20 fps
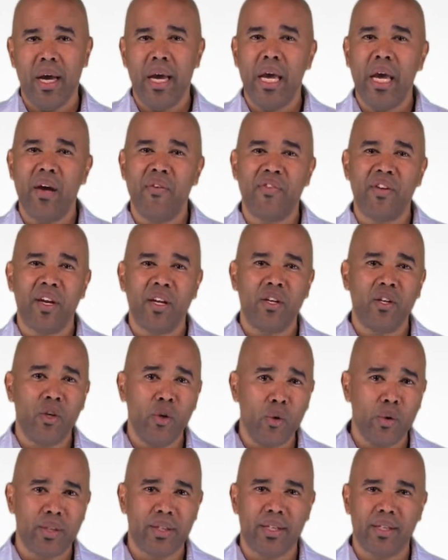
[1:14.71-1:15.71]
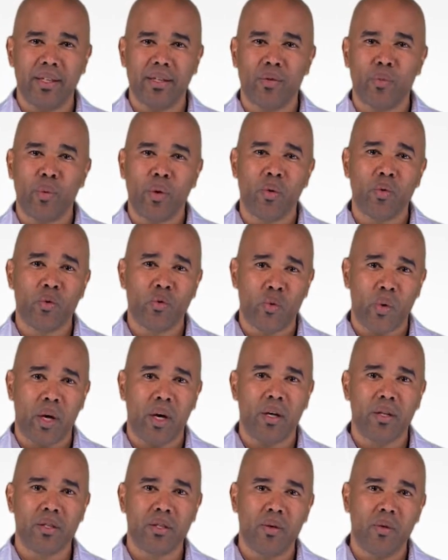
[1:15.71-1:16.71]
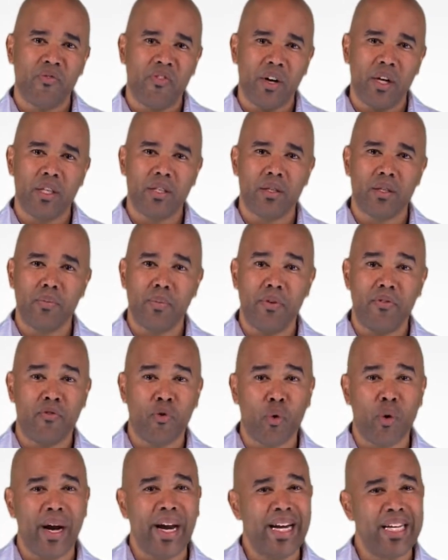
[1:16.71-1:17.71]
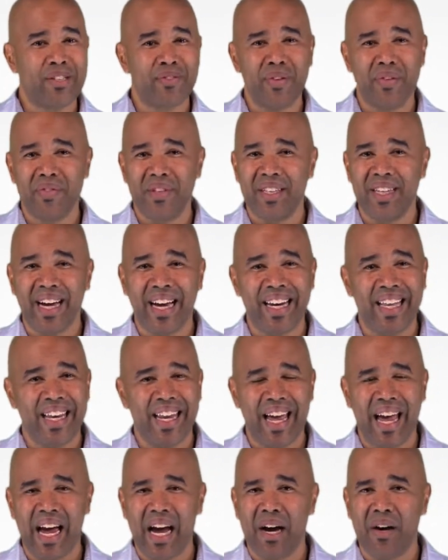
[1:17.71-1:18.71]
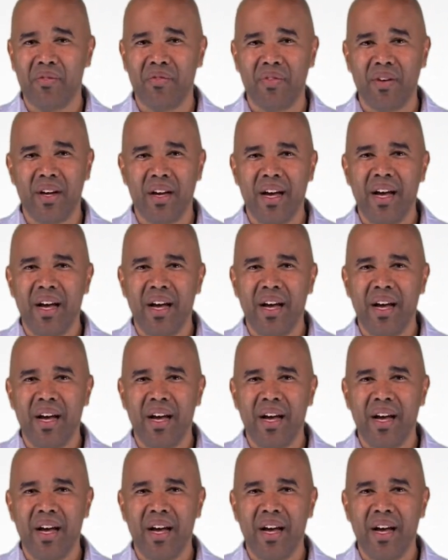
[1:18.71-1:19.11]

If an annuitant withdraws funds before age 59 and a half,